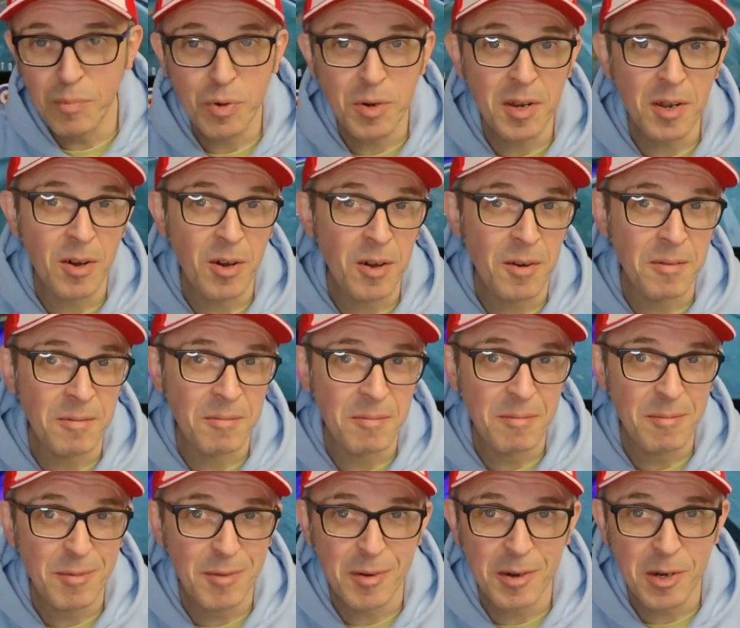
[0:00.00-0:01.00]
put it on
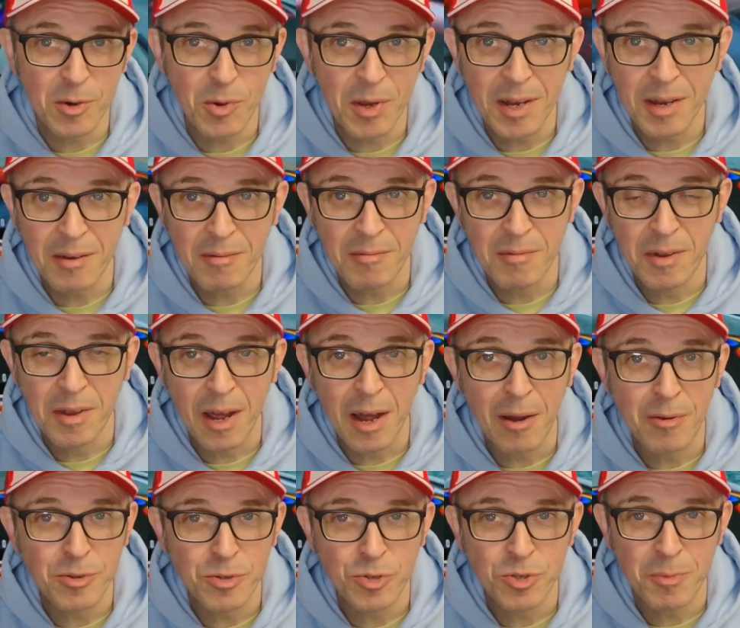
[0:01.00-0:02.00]
for a quick
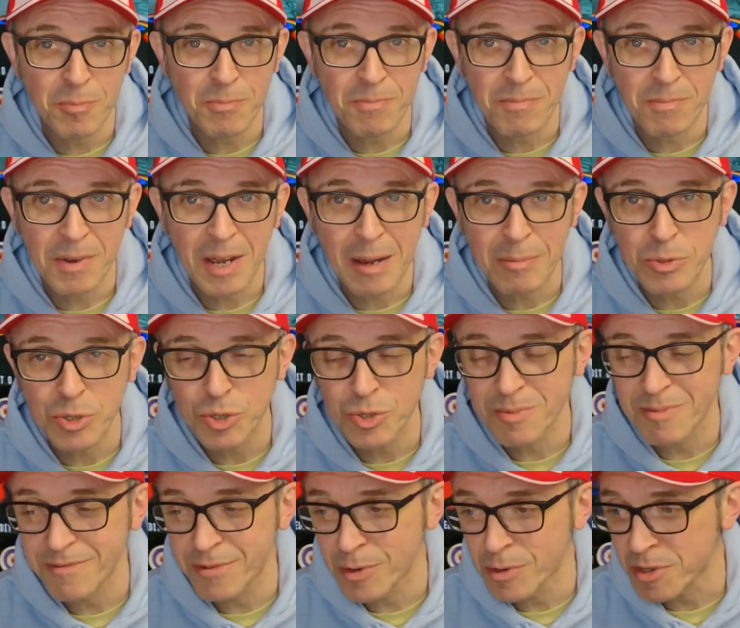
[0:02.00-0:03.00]
go just to capture
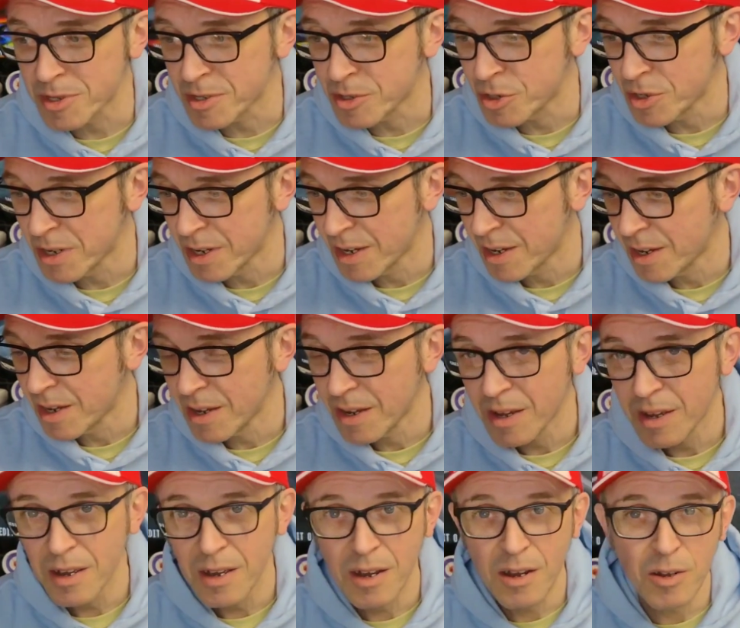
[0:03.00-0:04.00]
some footage.
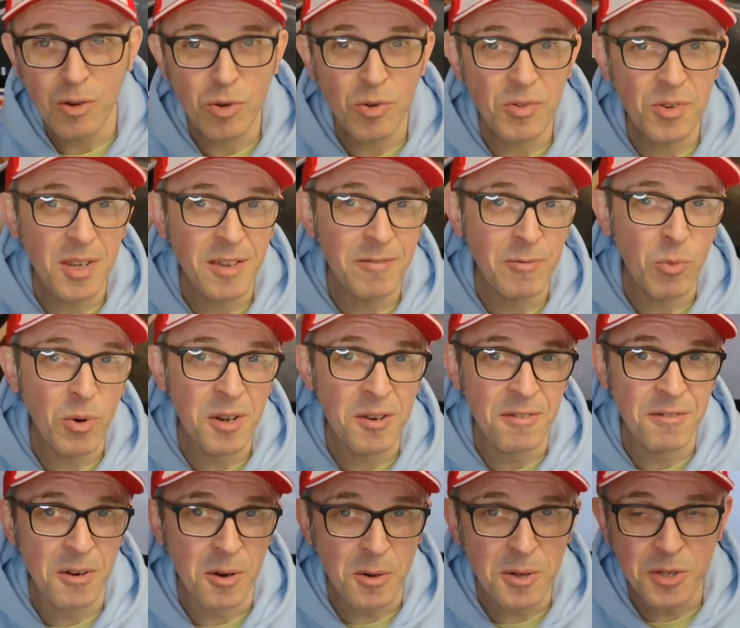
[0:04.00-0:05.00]
I couldn't even win a
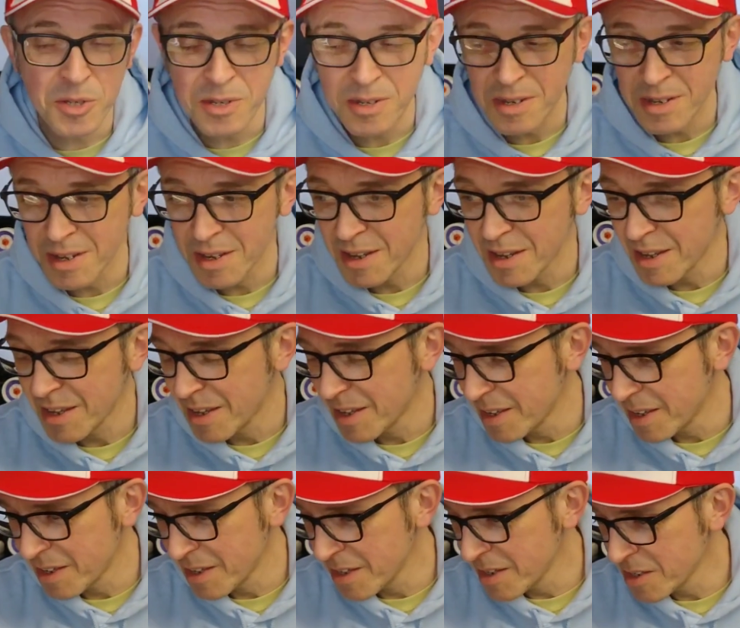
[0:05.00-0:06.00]
fight.
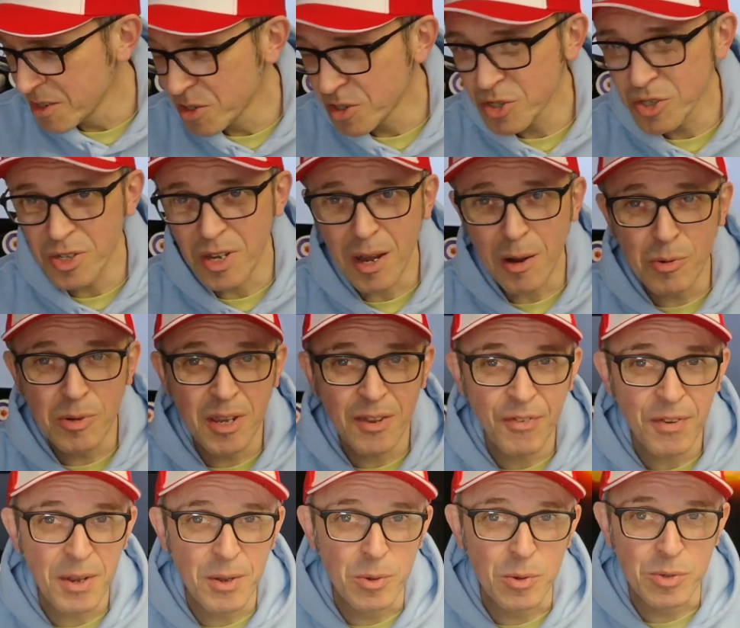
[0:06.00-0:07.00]
So
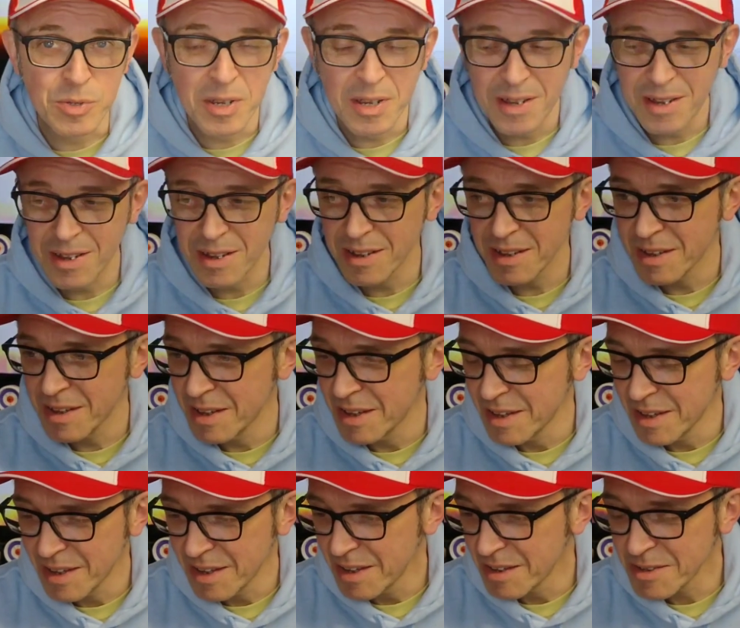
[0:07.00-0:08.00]
difficult.
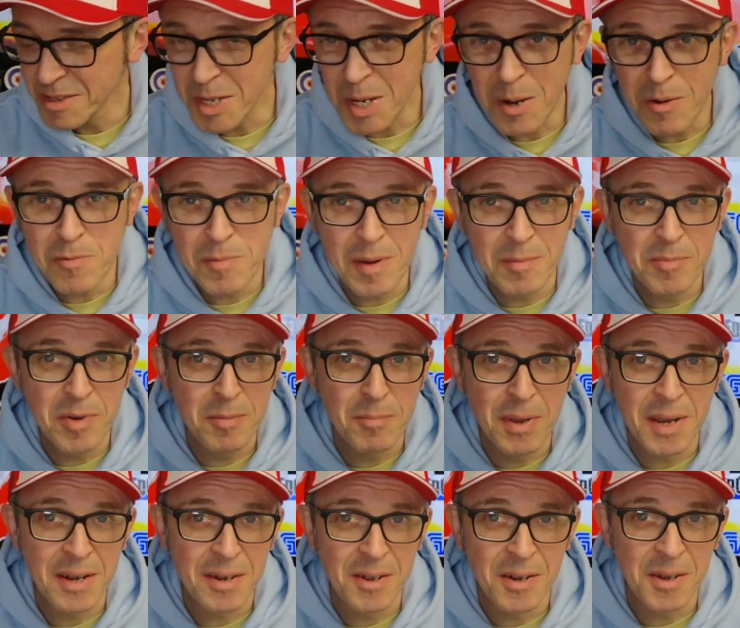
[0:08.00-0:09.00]
Don't remember it
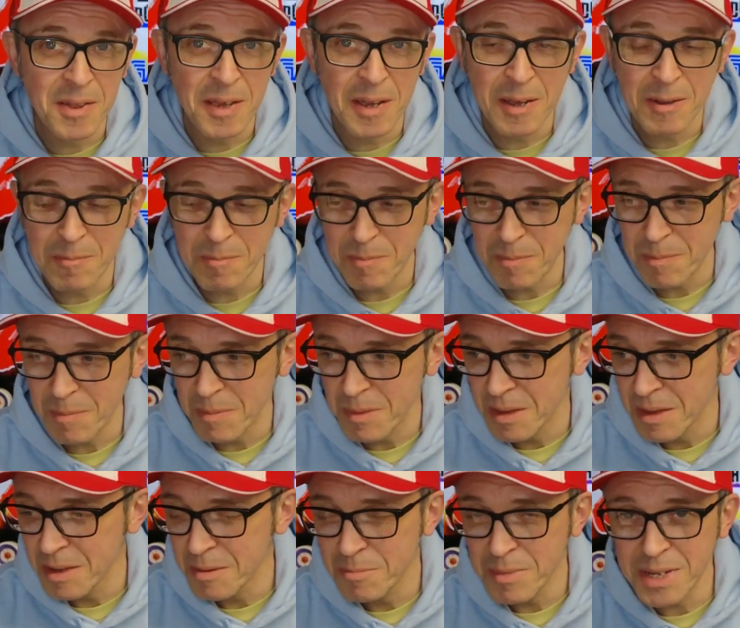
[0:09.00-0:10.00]
being like that.
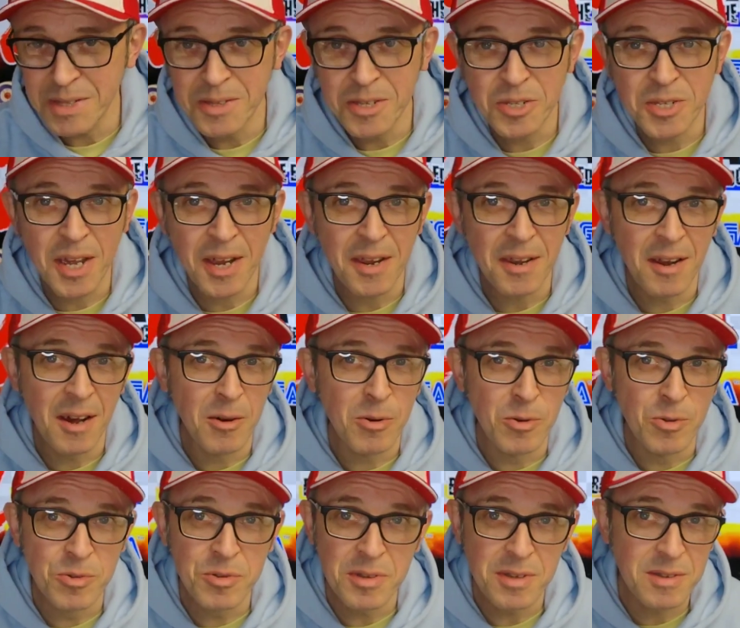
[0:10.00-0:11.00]
And it's getting
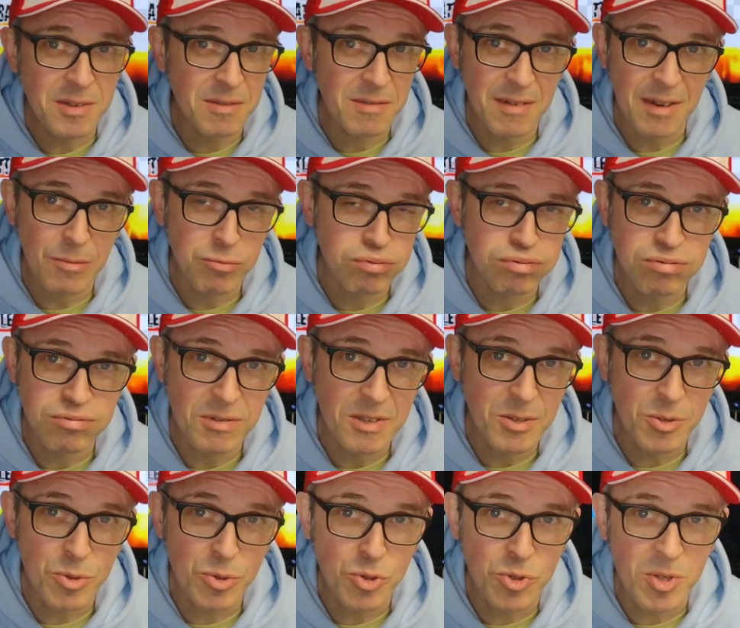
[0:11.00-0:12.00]
old.
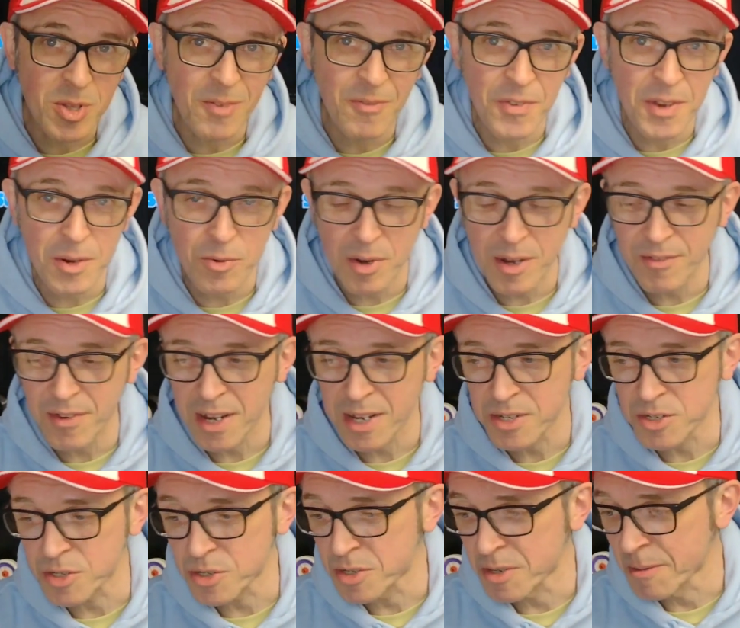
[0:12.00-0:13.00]
It does nothing for your
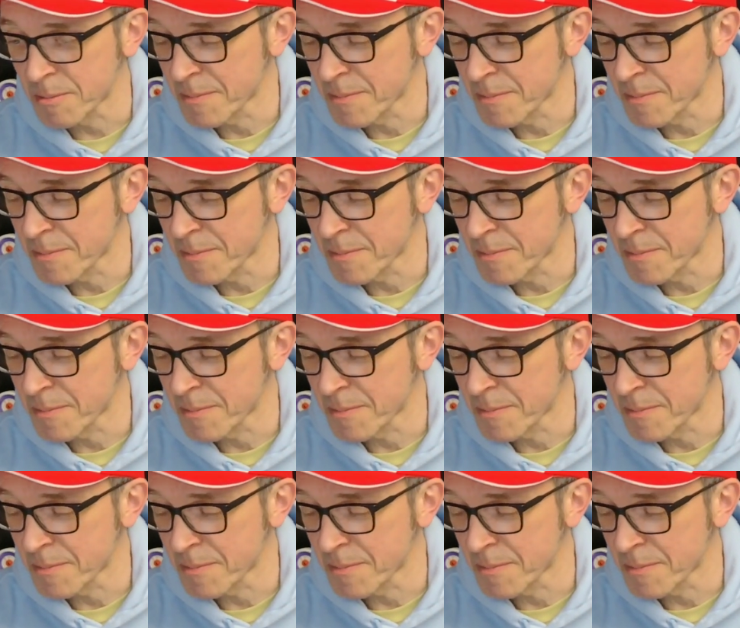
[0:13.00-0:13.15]
reflexes.